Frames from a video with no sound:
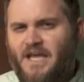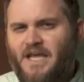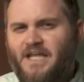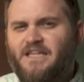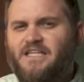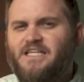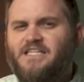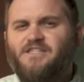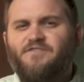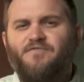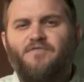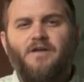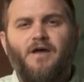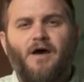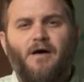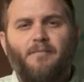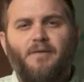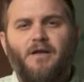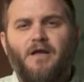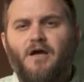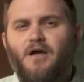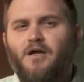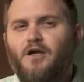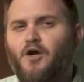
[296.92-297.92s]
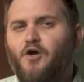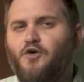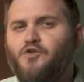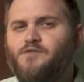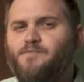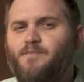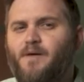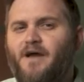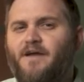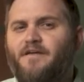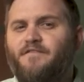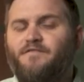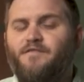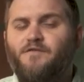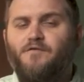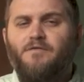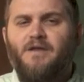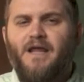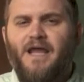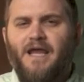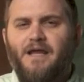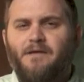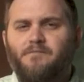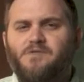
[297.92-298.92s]
This phenomenon goes by a few
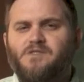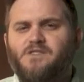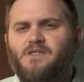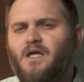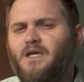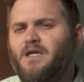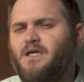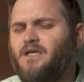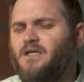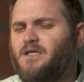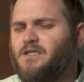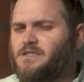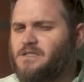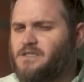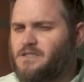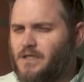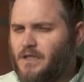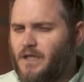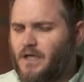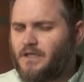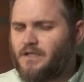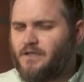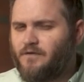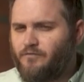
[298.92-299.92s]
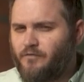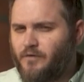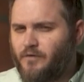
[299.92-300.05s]
names like selective